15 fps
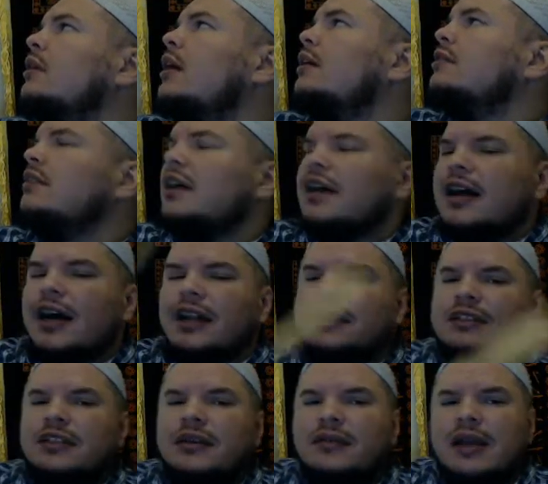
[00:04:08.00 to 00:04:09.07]
a
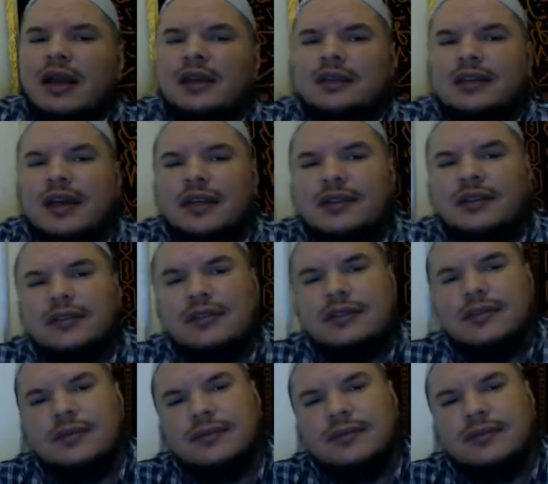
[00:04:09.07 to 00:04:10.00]
psychology of anxiety.